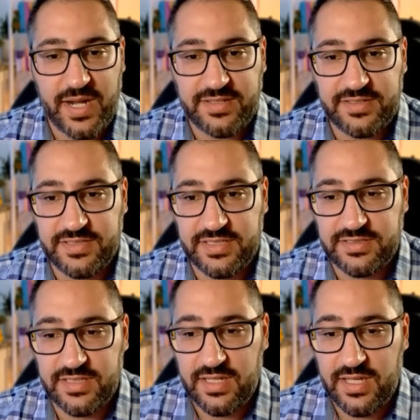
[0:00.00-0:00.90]

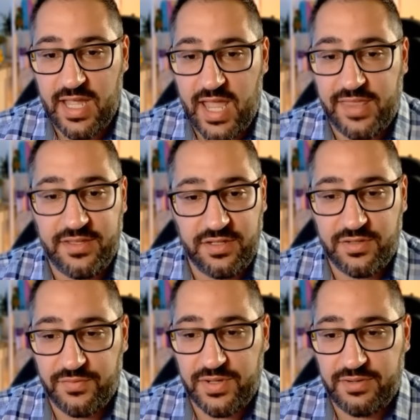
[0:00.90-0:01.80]
practices. And then
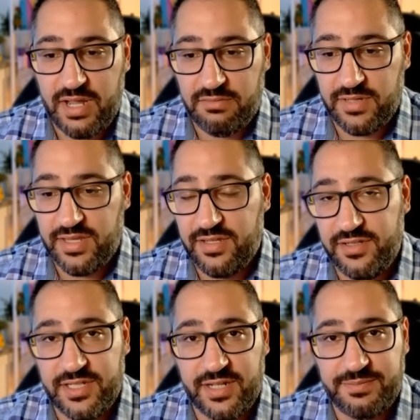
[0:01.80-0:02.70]
you can render out and then
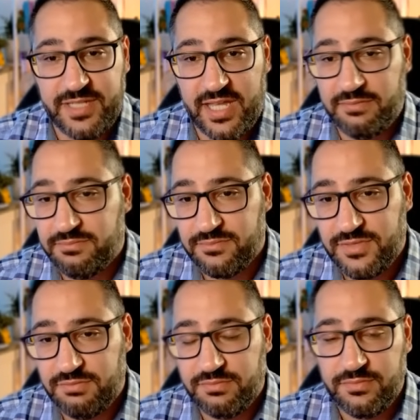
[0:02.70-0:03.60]
you can upscale.
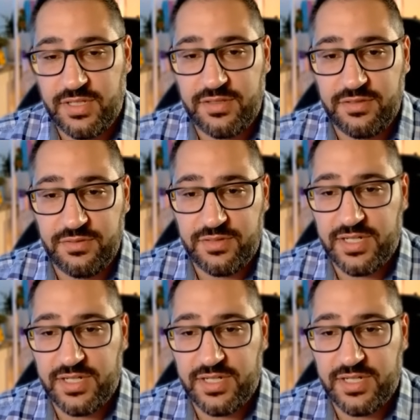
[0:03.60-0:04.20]
So nothing too